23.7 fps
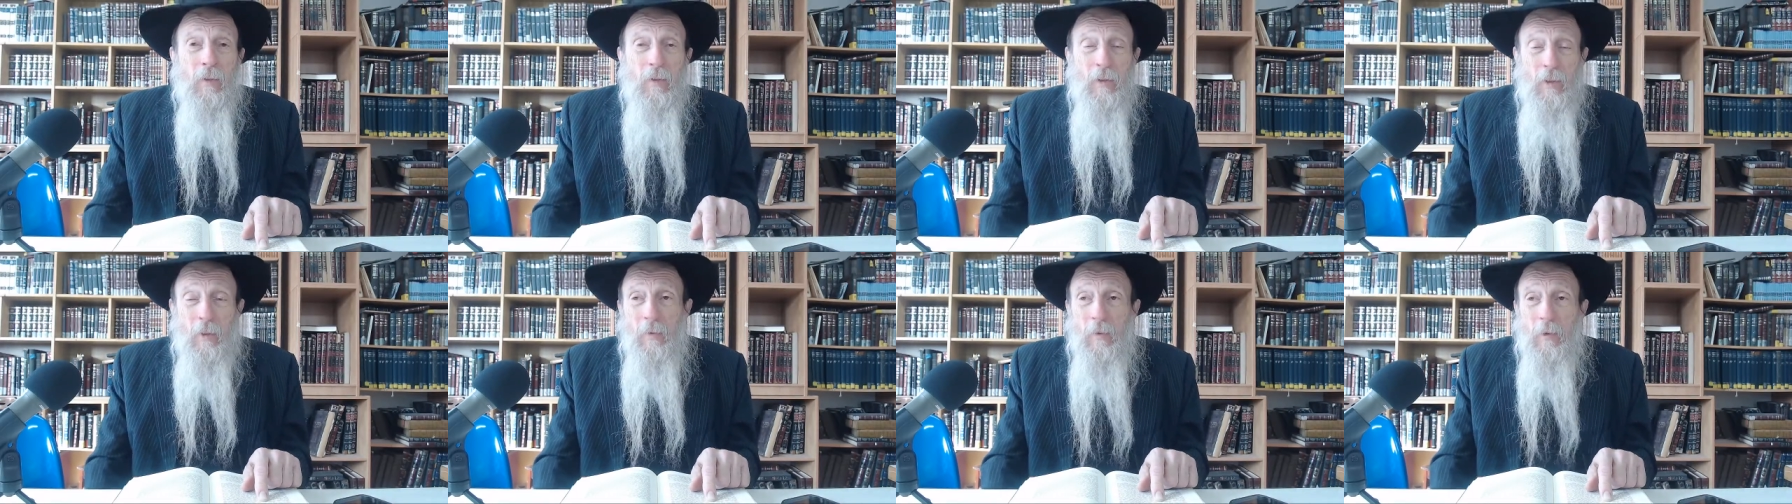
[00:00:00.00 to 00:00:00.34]

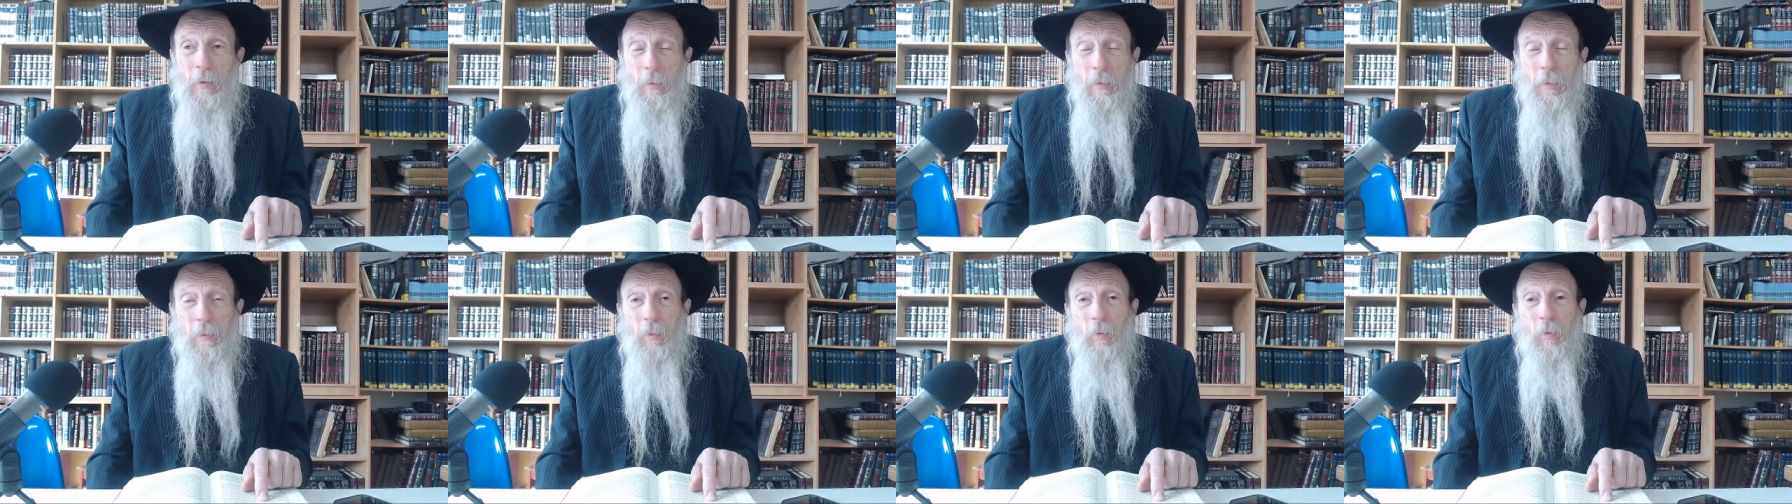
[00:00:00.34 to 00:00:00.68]
Sometimes
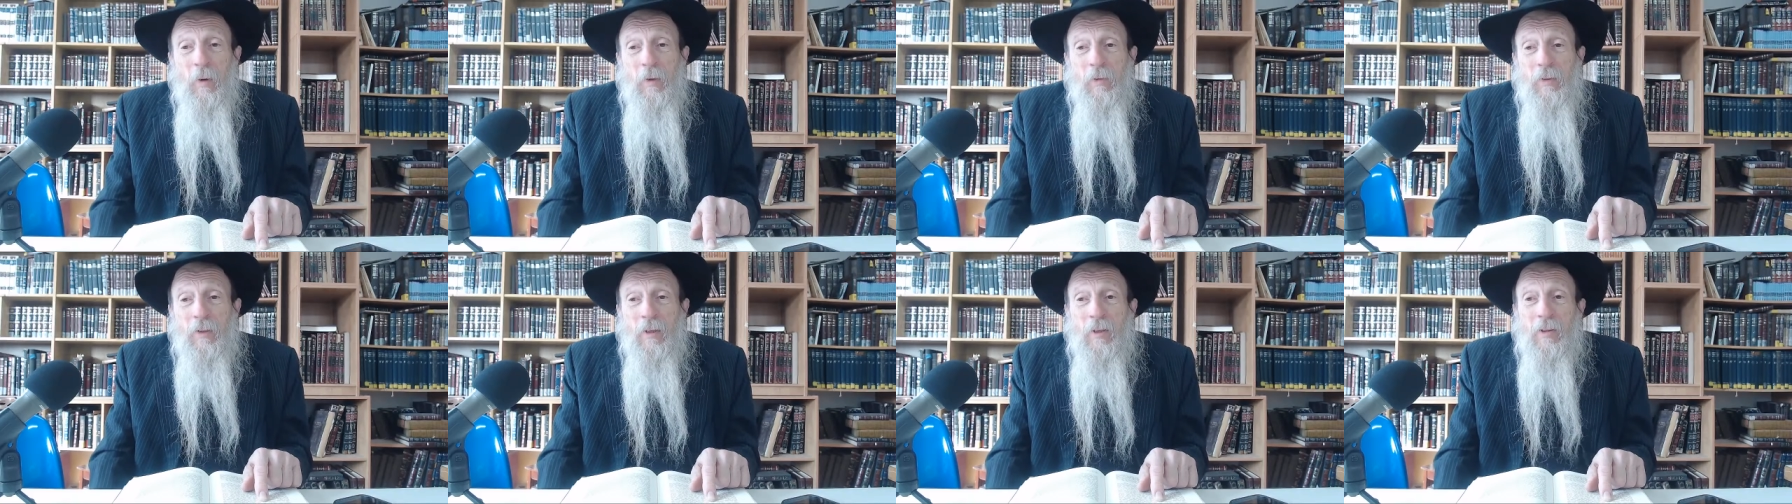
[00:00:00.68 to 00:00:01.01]
people
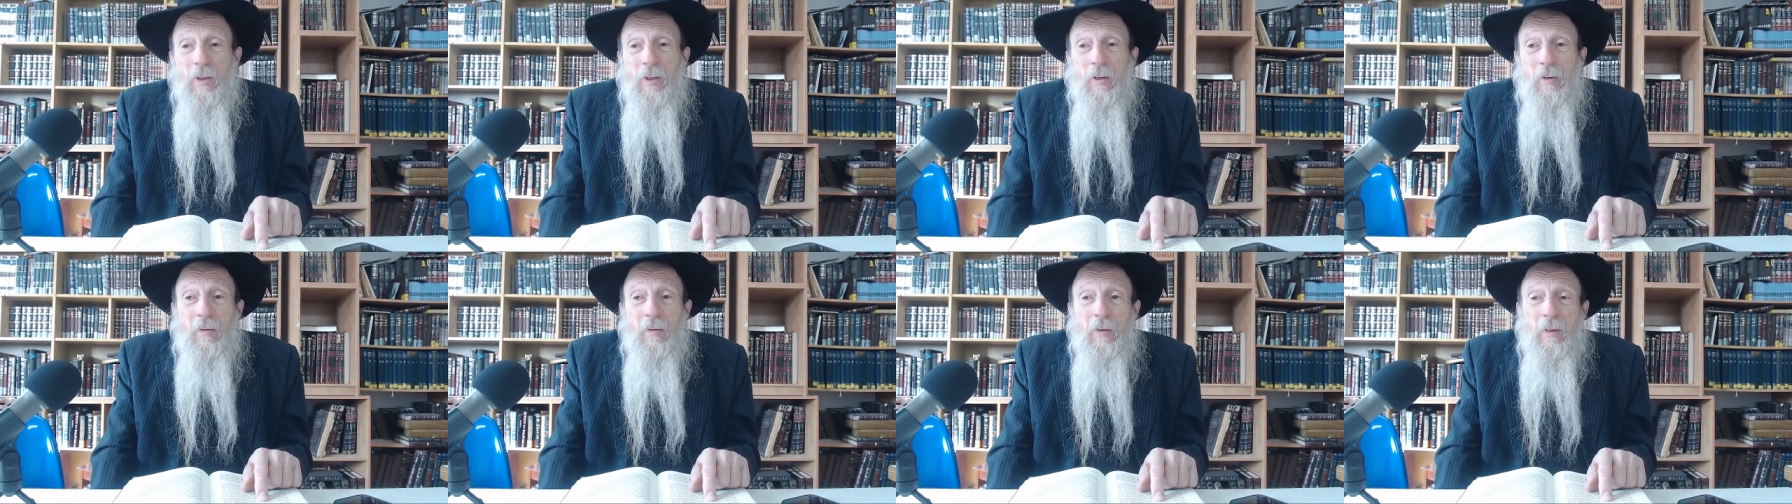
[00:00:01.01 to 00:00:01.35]
want things
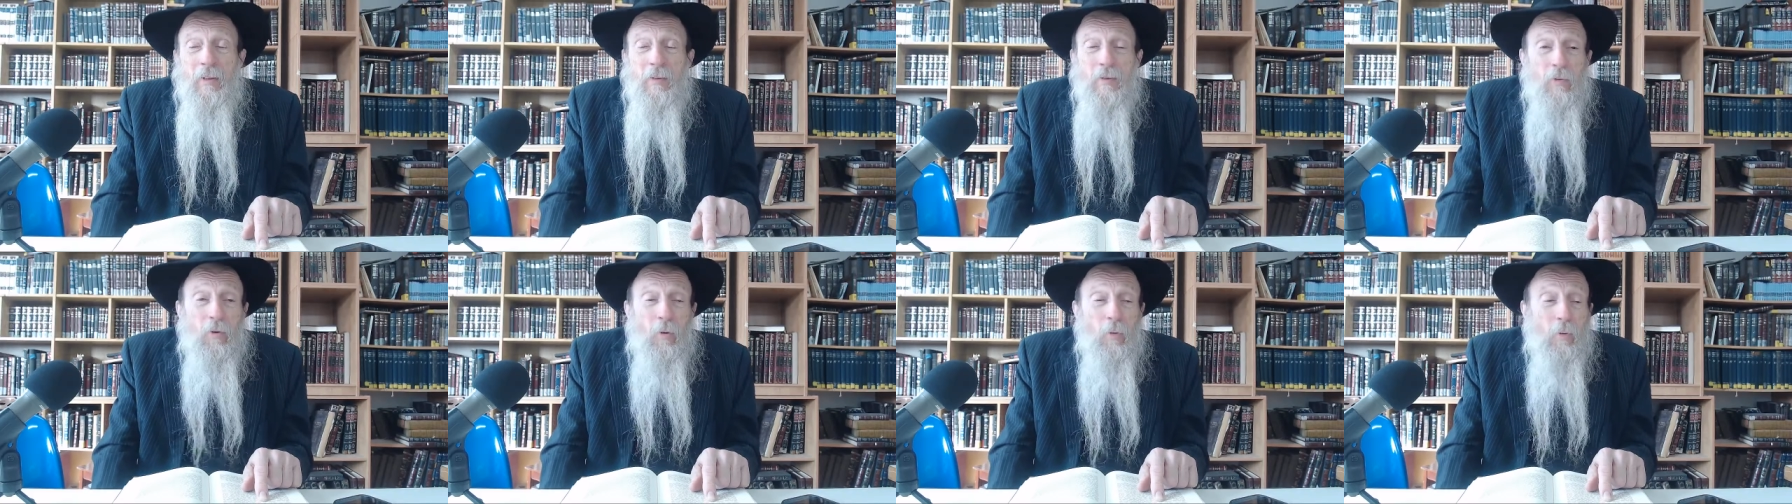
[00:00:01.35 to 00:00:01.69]
that are
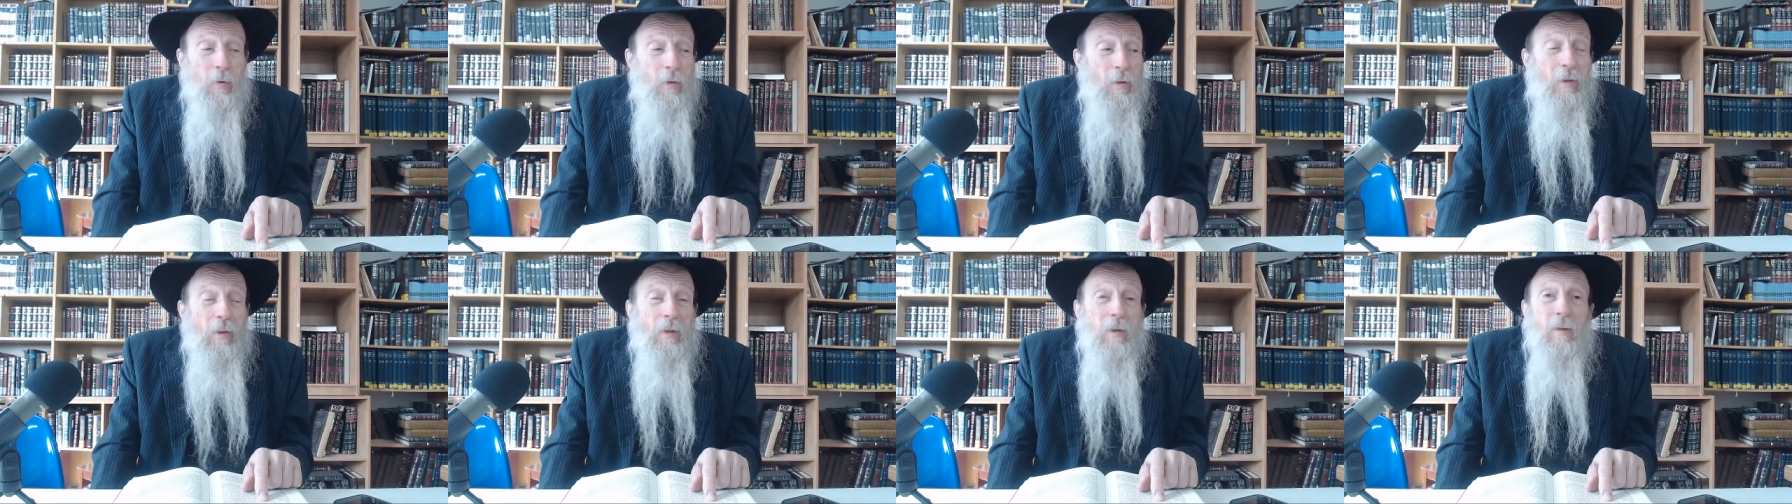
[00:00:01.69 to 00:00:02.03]

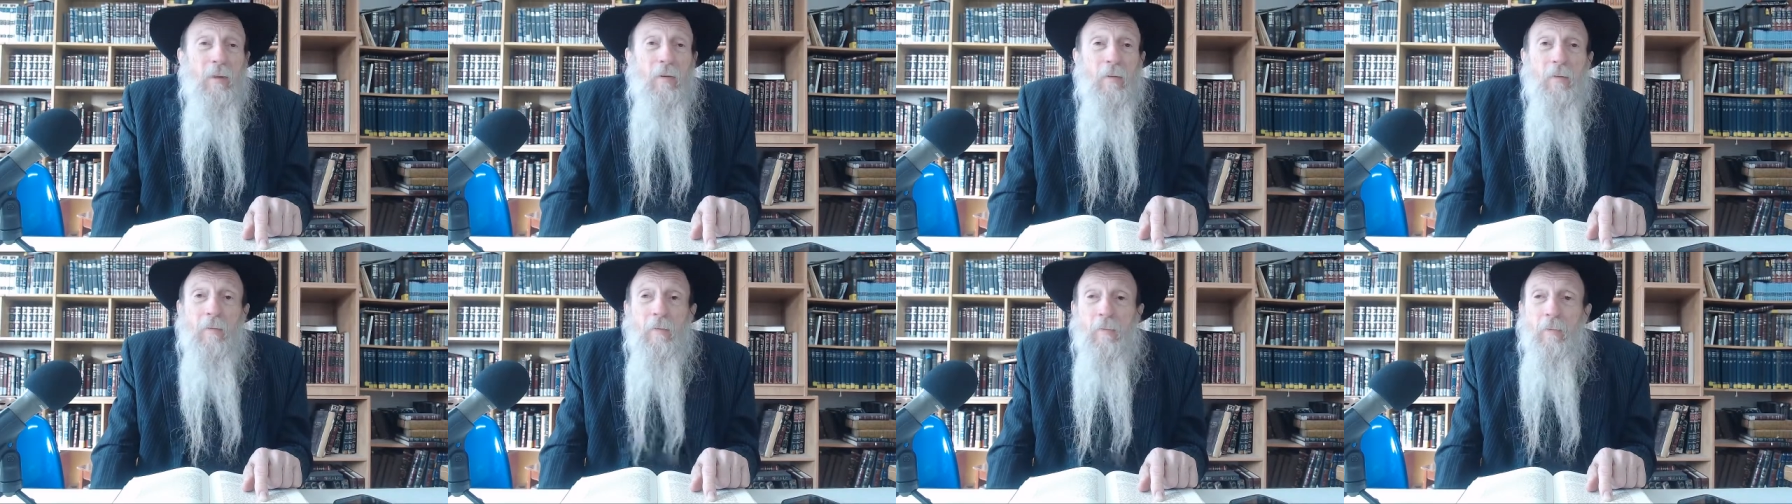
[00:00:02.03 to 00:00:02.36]

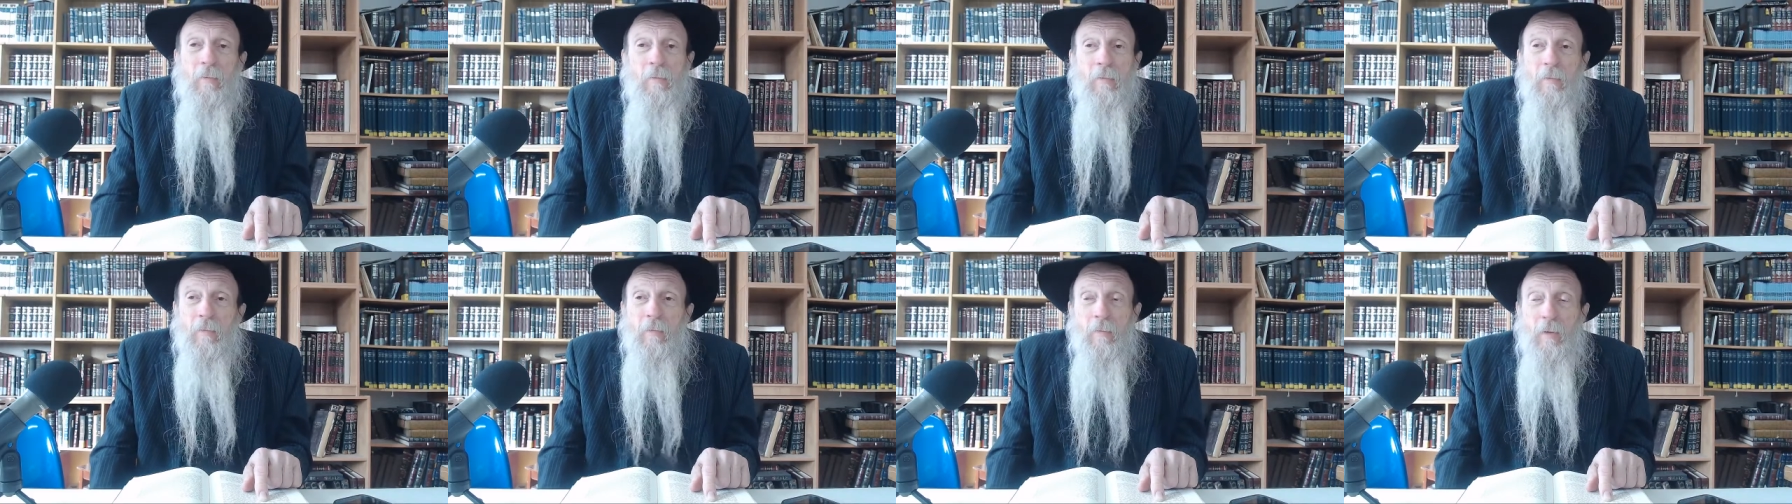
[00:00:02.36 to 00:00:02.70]
totally
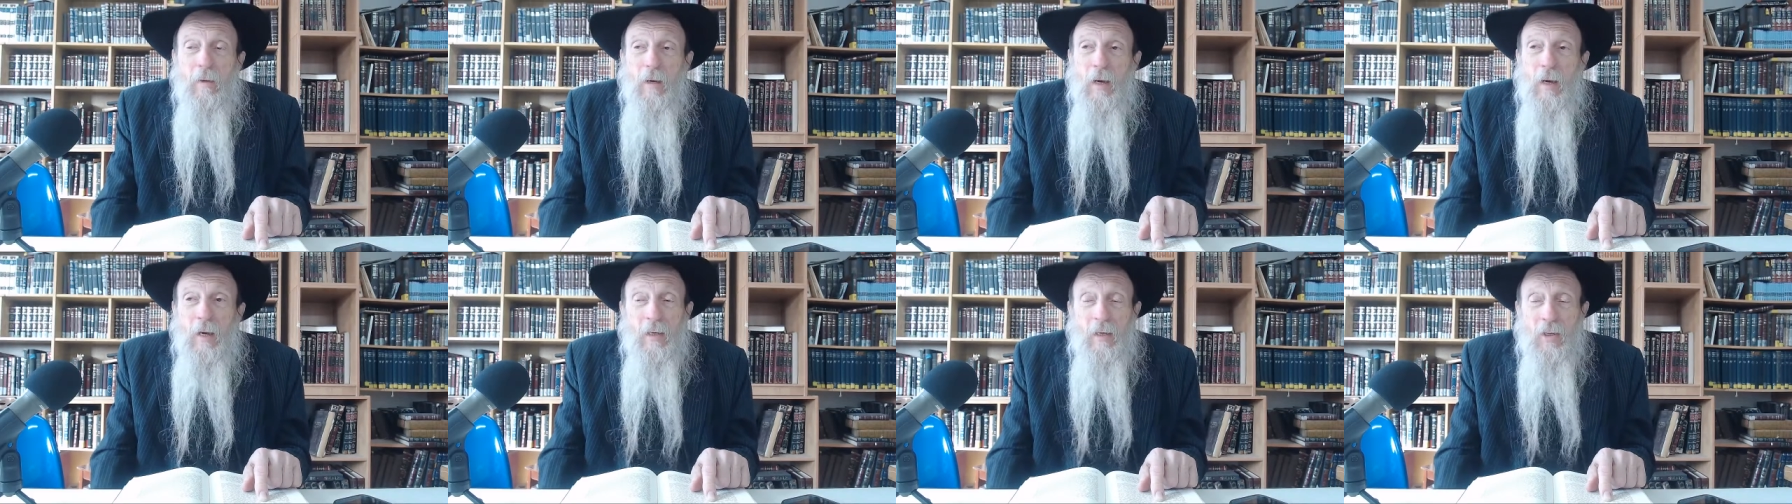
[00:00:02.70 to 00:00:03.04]

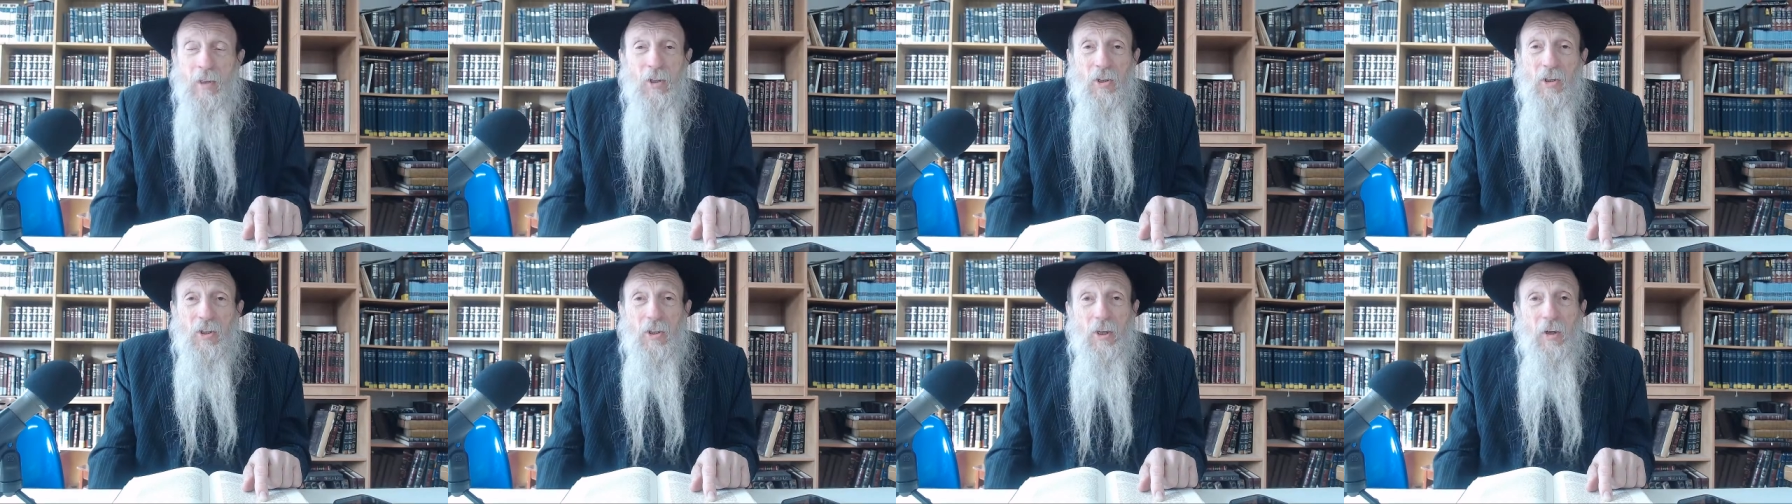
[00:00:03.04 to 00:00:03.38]

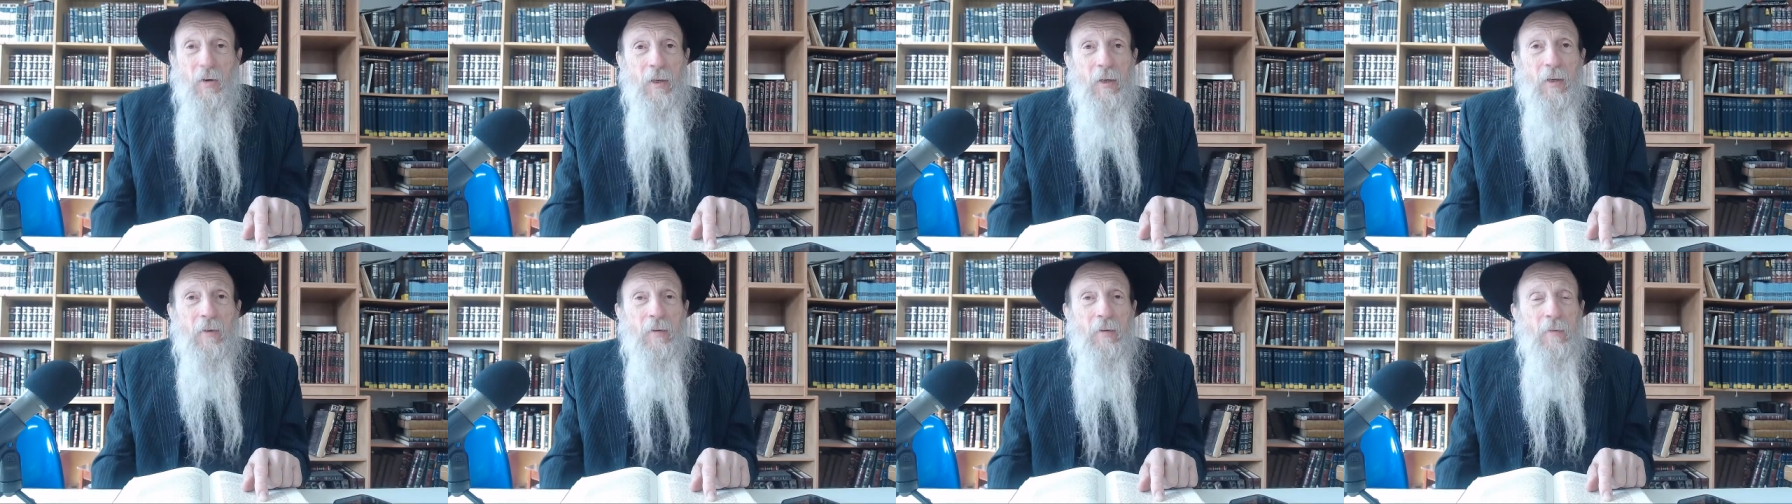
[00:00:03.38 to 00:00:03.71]

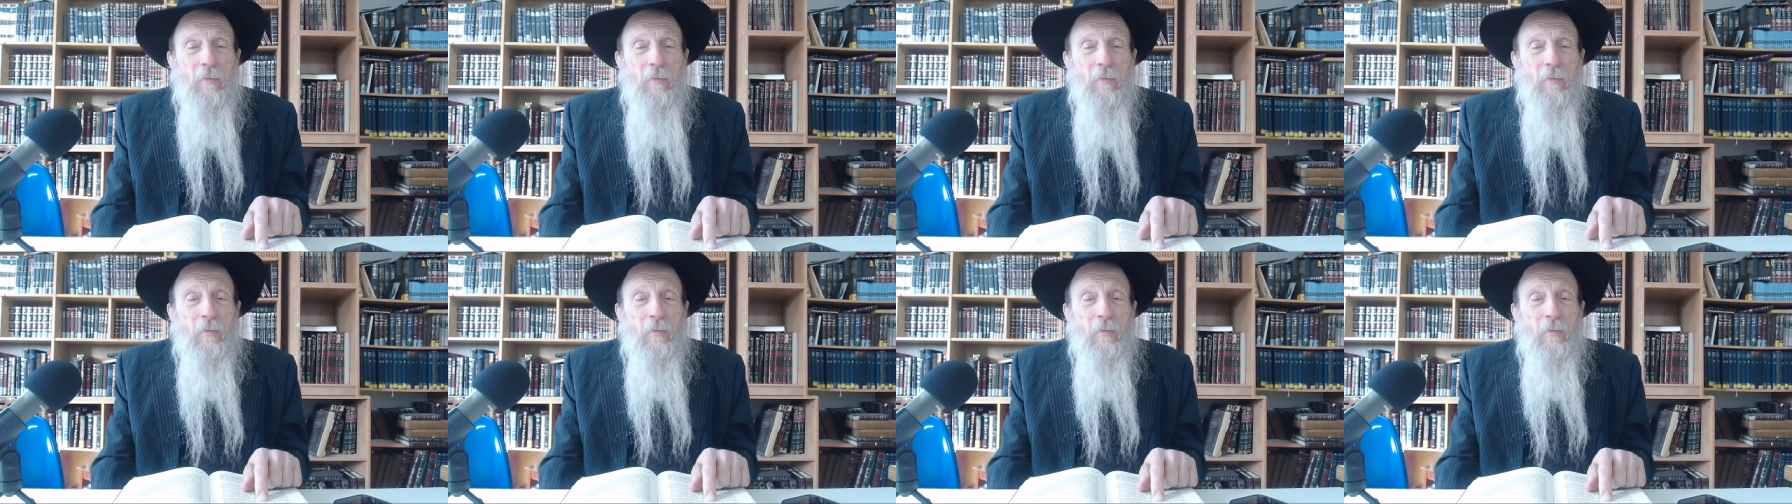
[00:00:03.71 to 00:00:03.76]
unnecessary.